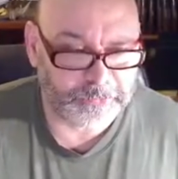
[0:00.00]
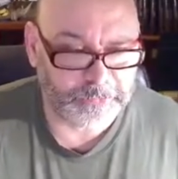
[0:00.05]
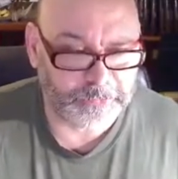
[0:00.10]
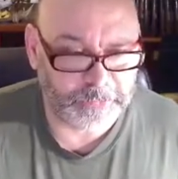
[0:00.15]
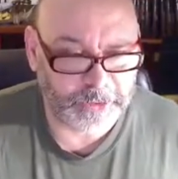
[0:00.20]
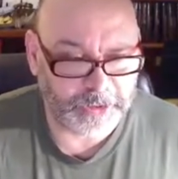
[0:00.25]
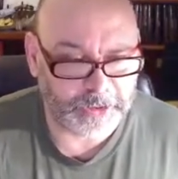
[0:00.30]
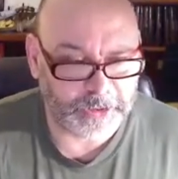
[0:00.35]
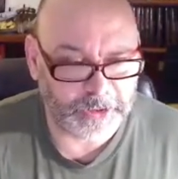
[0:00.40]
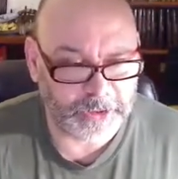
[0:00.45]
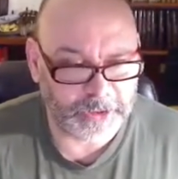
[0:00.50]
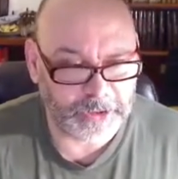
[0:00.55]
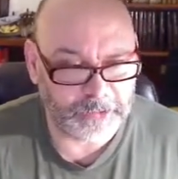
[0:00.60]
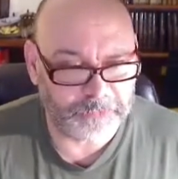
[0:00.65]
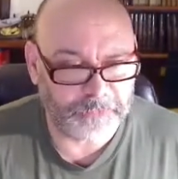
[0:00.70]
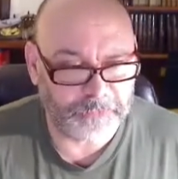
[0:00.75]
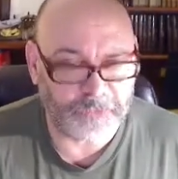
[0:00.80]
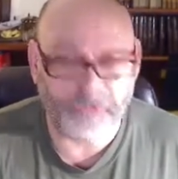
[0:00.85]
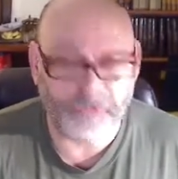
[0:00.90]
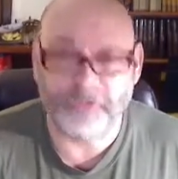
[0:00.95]

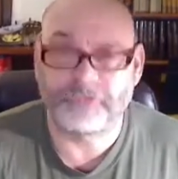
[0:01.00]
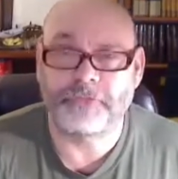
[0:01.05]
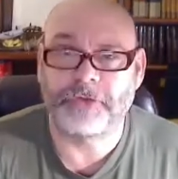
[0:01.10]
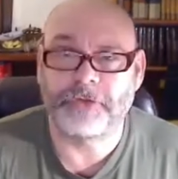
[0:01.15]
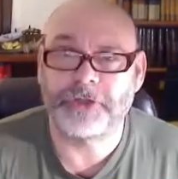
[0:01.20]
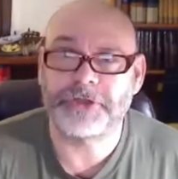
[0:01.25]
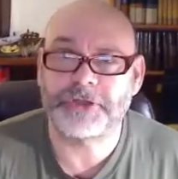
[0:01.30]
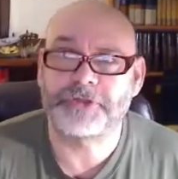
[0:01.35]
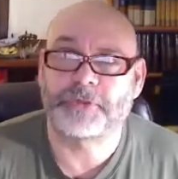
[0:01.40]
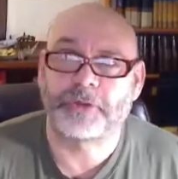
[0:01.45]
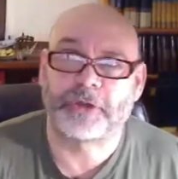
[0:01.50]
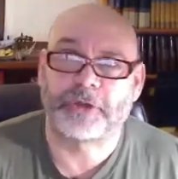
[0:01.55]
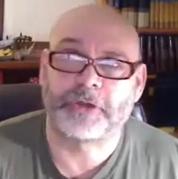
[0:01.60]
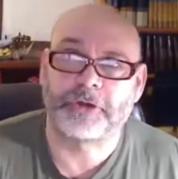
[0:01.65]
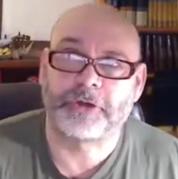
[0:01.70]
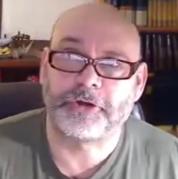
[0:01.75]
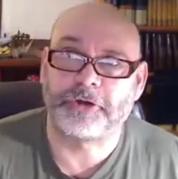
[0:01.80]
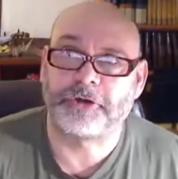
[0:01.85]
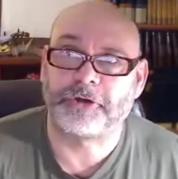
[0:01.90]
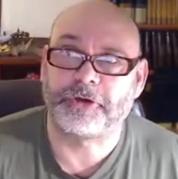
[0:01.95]
If you're a visual
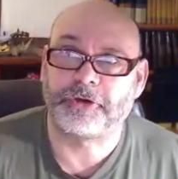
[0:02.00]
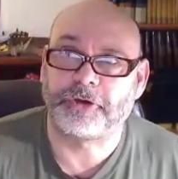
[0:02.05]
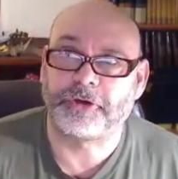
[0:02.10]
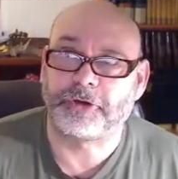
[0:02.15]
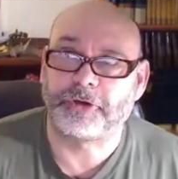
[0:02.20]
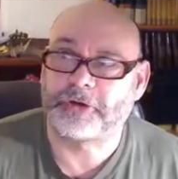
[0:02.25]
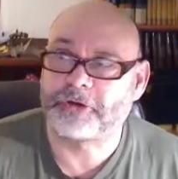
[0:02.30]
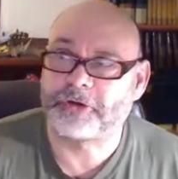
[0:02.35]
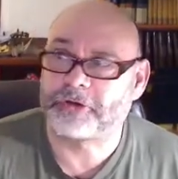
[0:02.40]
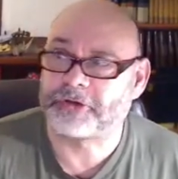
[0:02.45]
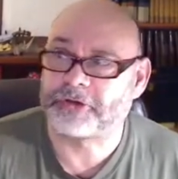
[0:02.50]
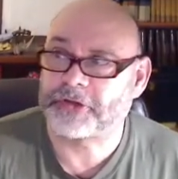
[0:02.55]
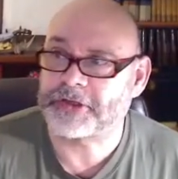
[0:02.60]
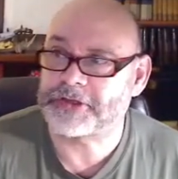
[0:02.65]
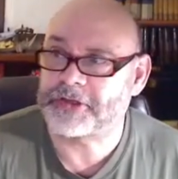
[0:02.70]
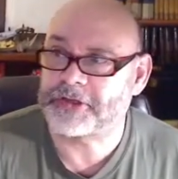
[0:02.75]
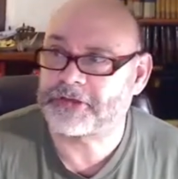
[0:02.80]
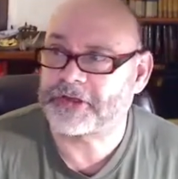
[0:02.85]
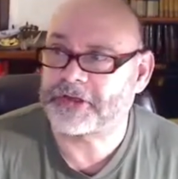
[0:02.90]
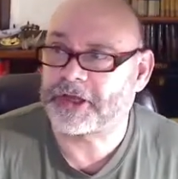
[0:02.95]
learner, such
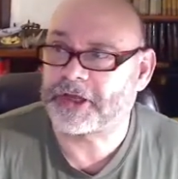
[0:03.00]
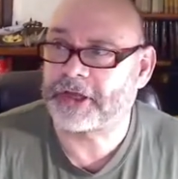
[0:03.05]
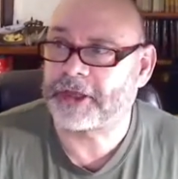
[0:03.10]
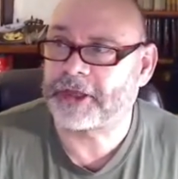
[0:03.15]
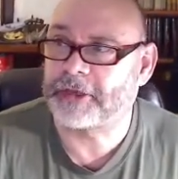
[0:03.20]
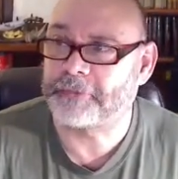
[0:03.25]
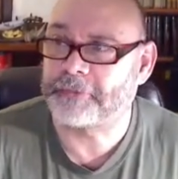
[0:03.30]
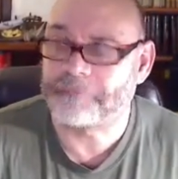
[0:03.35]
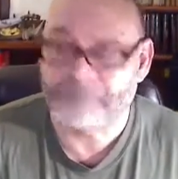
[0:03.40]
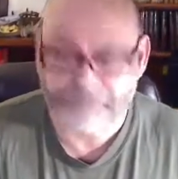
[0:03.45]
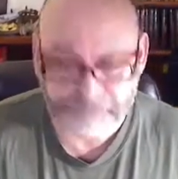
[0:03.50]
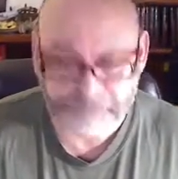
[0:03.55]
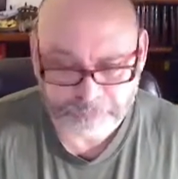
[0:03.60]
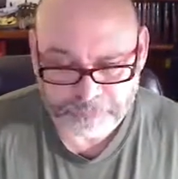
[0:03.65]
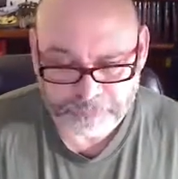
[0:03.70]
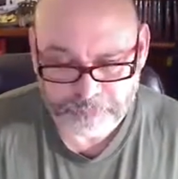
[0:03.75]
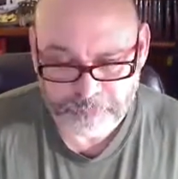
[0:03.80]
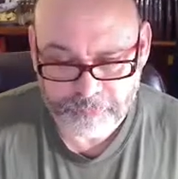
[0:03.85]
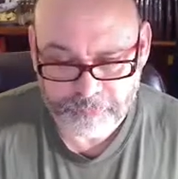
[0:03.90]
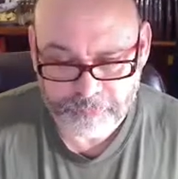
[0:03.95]
as I am,
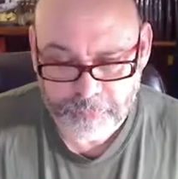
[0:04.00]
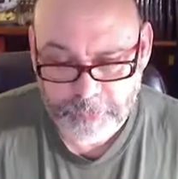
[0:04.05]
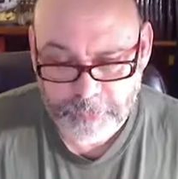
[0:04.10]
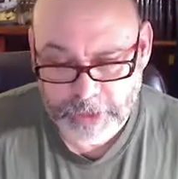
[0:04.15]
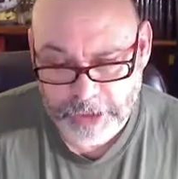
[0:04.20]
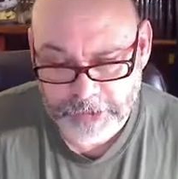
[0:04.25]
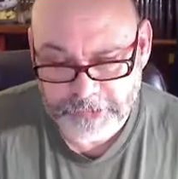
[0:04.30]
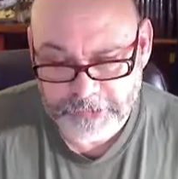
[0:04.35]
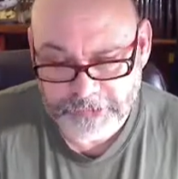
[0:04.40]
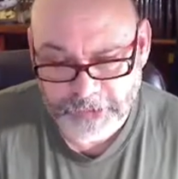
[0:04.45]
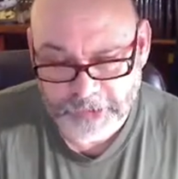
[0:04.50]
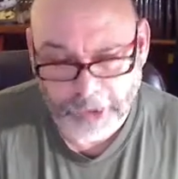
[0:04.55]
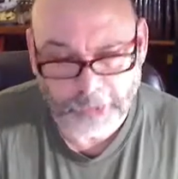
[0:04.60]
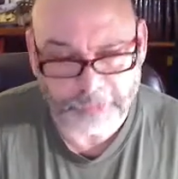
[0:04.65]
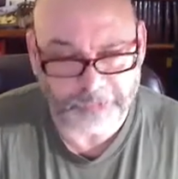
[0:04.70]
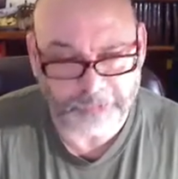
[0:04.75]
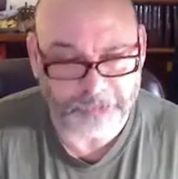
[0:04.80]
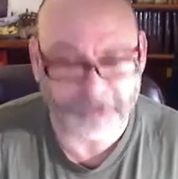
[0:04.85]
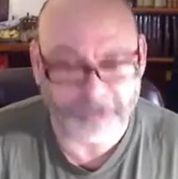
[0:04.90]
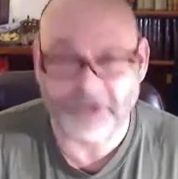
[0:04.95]
it's
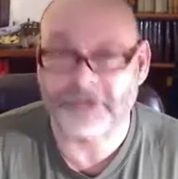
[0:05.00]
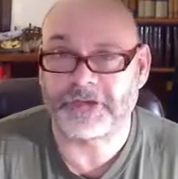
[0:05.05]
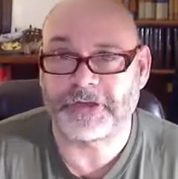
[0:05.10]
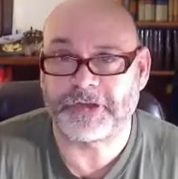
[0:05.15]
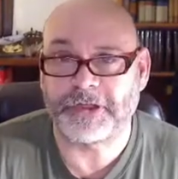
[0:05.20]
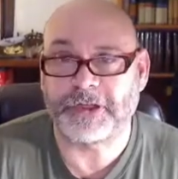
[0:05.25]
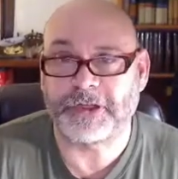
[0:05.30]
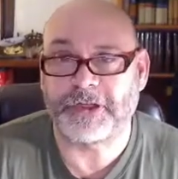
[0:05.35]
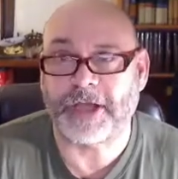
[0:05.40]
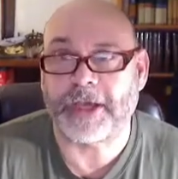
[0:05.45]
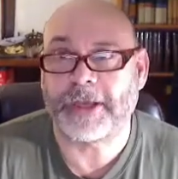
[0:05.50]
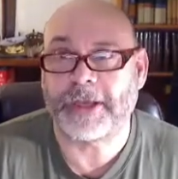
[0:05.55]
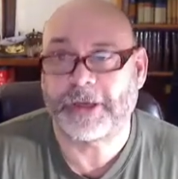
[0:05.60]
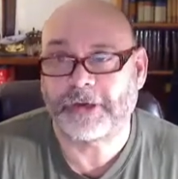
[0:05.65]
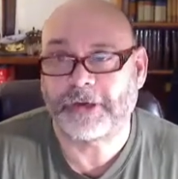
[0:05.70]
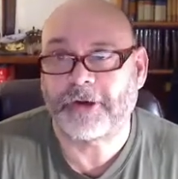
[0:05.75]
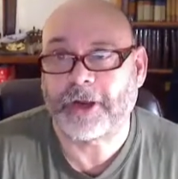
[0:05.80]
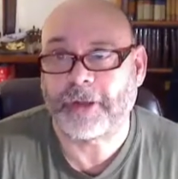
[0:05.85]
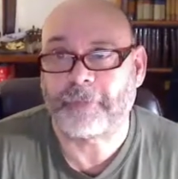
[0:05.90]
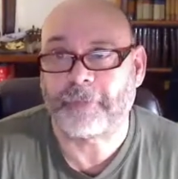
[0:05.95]
helpful to see a
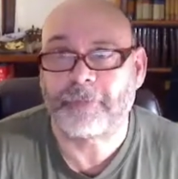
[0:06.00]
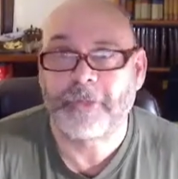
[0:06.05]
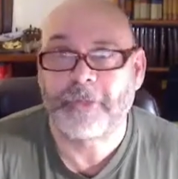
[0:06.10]
diagram.